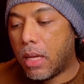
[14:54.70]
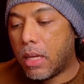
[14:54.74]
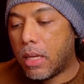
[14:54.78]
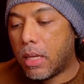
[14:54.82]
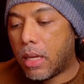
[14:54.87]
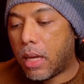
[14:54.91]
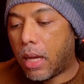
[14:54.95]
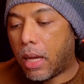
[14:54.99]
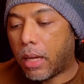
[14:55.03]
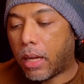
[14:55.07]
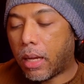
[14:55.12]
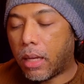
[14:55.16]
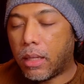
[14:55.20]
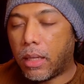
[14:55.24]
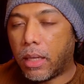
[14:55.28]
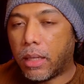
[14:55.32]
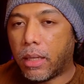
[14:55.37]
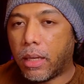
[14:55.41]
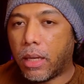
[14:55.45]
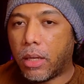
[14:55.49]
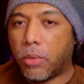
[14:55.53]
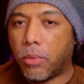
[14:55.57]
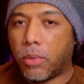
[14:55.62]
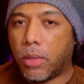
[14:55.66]
I kind of like,
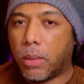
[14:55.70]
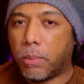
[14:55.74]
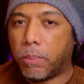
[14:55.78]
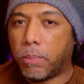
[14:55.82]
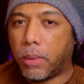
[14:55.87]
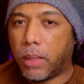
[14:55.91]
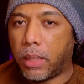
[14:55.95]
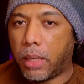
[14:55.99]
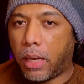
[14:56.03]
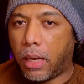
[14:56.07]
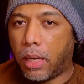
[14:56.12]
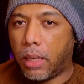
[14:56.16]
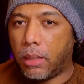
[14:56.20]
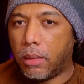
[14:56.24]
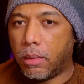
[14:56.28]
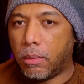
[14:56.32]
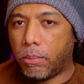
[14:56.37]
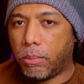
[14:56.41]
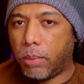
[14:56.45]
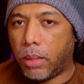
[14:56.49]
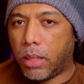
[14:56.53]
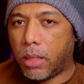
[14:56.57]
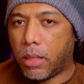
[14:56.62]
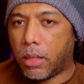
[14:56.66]
I don't want to play
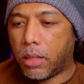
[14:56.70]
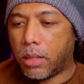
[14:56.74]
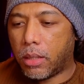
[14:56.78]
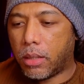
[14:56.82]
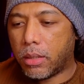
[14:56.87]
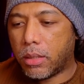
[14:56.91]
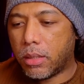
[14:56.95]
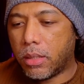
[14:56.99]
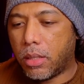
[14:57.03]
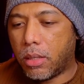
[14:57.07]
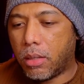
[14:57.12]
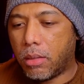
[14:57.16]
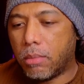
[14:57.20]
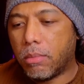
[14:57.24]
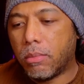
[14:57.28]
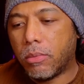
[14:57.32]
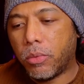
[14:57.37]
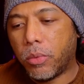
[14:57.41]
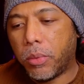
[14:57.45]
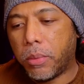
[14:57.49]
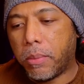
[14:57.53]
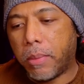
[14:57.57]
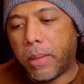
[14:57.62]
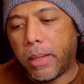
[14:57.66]
because, you know,
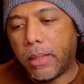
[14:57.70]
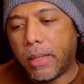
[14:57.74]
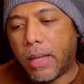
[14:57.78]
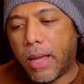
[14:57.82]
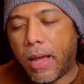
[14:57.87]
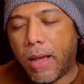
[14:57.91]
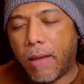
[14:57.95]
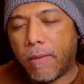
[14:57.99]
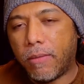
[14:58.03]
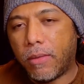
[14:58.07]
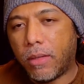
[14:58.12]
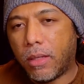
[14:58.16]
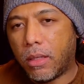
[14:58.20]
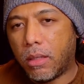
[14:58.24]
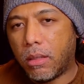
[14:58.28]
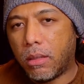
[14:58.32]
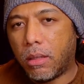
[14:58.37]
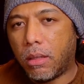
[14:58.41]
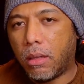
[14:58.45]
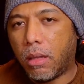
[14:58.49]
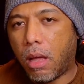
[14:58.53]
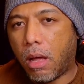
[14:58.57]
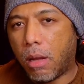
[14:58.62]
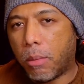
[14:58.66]
we might have a
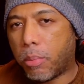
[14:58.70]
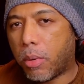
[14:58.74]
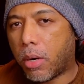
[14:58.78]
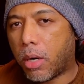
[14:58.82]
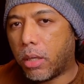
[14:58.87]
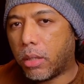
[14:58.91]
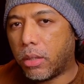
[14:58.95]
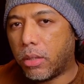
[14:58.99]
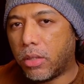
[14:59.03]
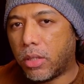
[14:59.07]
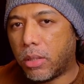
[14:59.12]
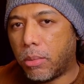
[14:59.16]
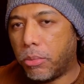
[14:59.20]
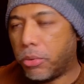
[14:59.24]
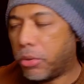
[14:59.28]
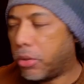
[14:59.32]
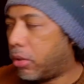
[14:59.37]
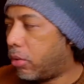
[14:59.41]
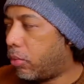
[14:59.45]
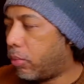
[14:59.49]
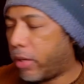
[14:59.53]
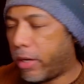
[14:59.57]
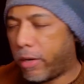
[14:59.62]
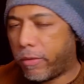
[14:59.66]
lot power
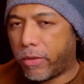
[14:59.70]
consumption, whatever